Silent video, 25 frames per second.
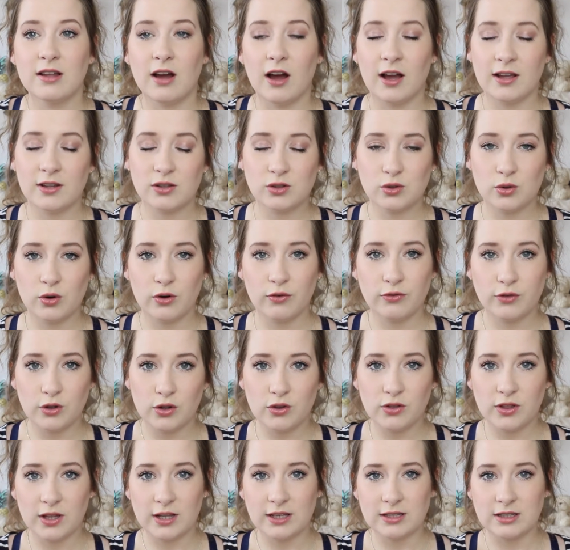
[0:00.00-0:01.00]
I saw a
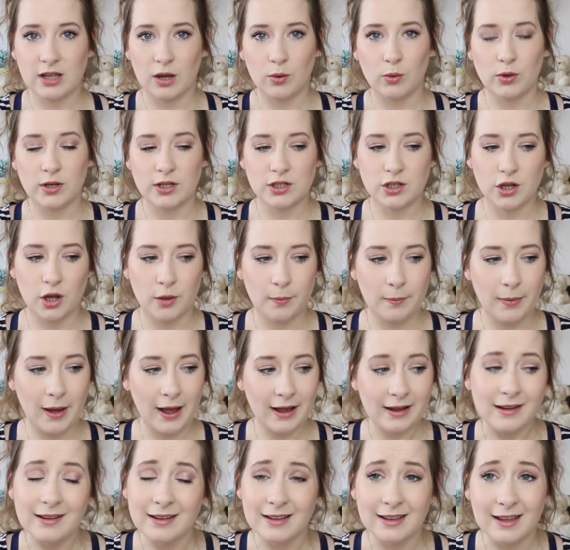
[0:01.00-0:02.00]
few things that I wanted to go
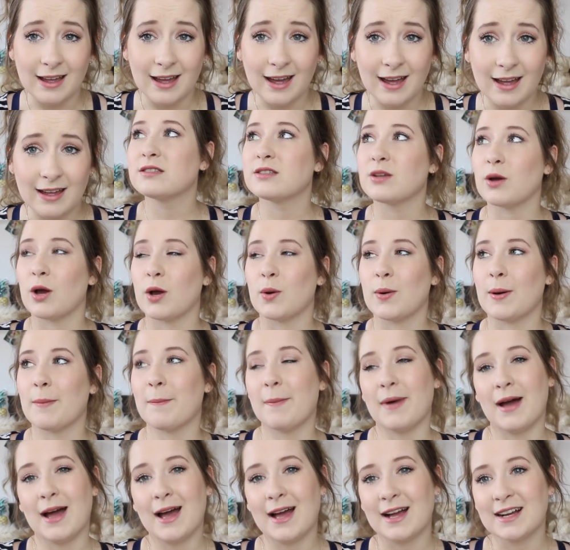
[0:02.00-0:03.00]
back and get, so I
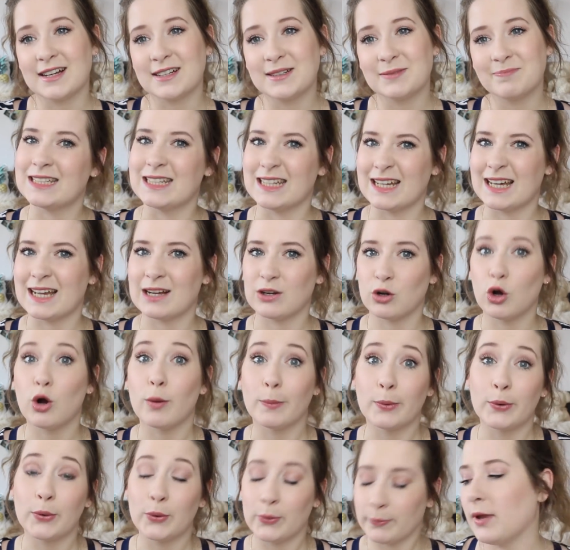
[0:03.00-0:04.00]
went back, yeah, and
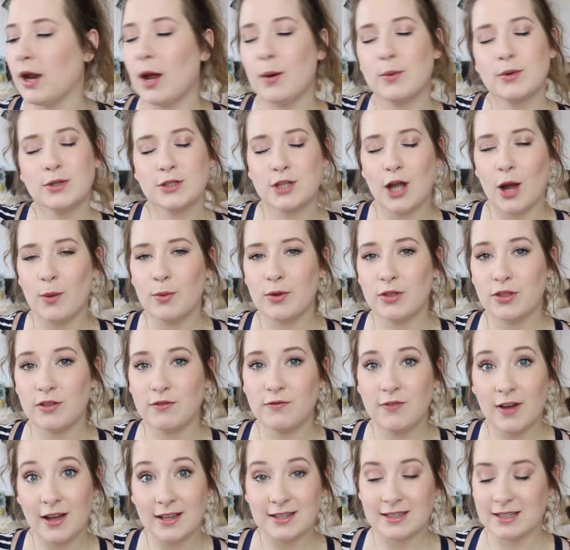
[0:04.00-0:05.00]
got more. But I will start with the
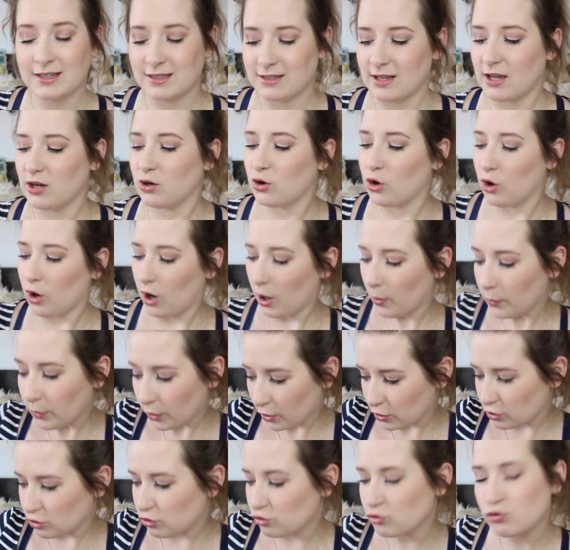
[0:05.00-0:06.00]
first things that I've got. I'll
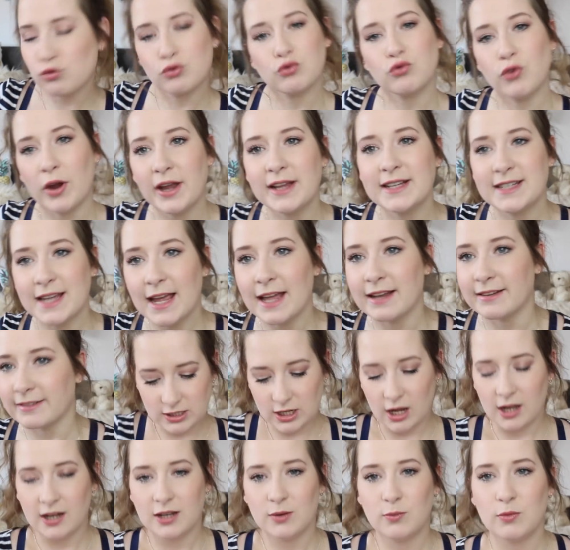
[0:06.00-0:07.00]
go straight in,
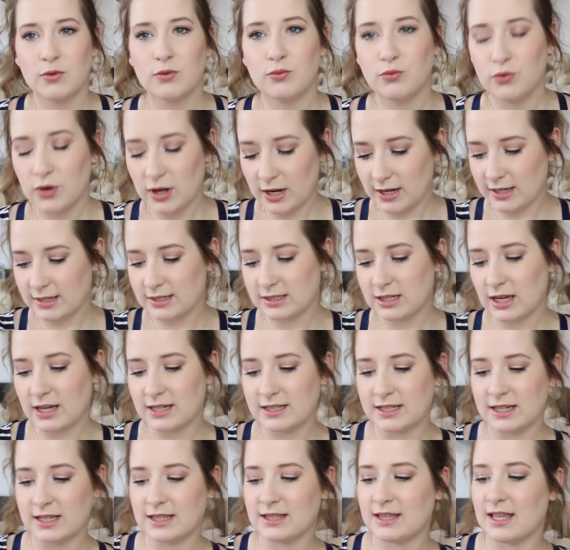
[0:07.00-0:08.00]
starting with really
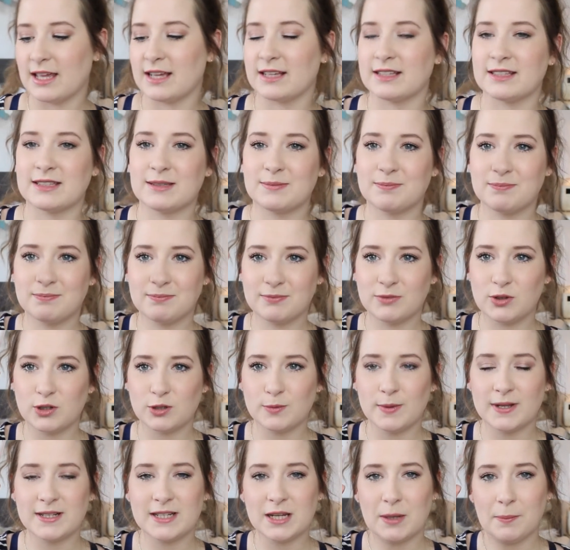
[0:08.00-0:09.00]
exciting things.
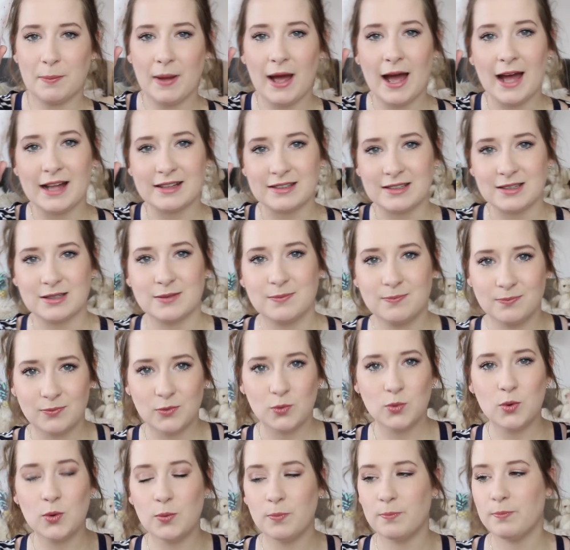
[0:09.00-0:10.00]
Cosmetic pads.
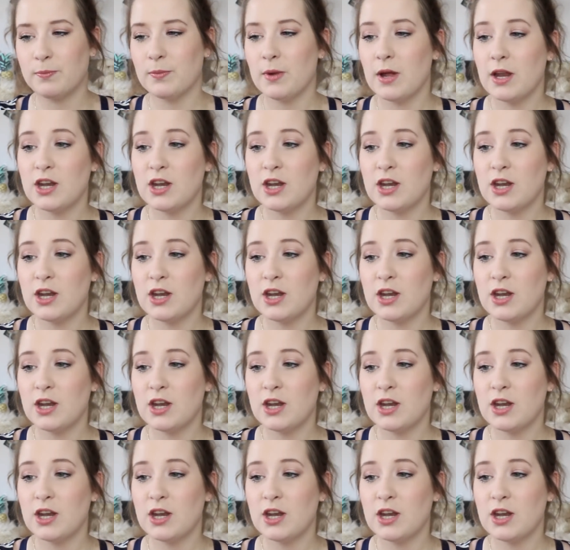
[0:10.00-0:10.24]
Whoop!